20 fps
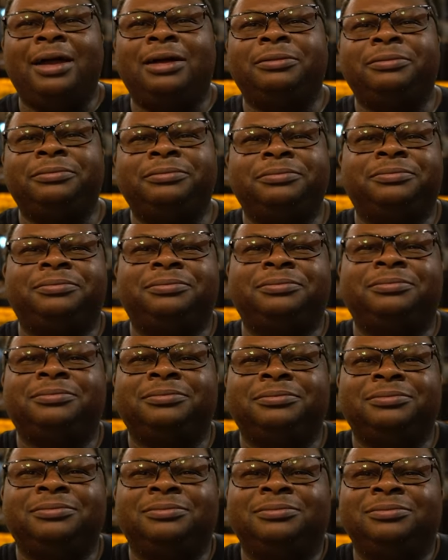
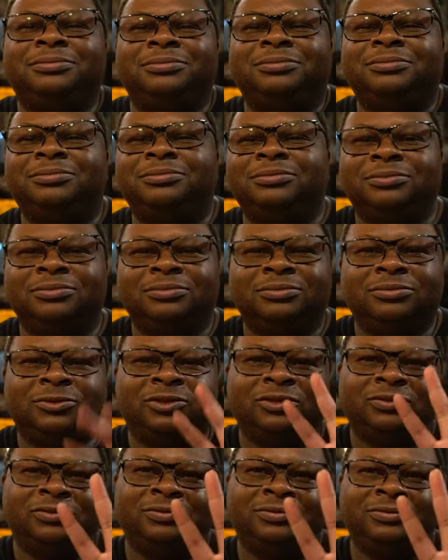Absolute five out
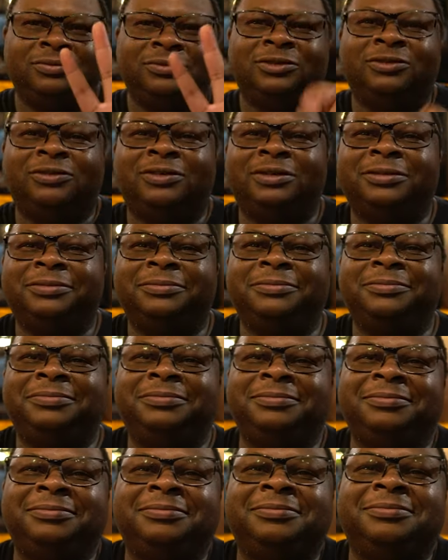of five claws,
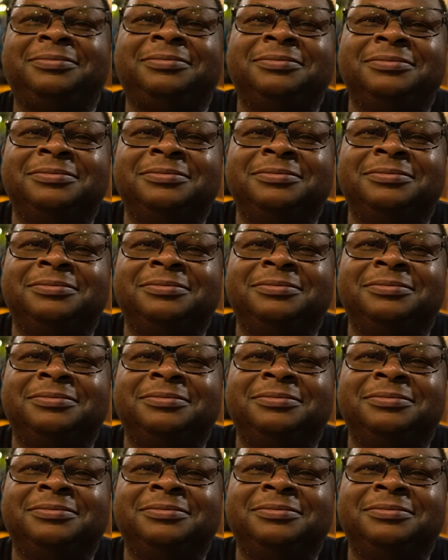bare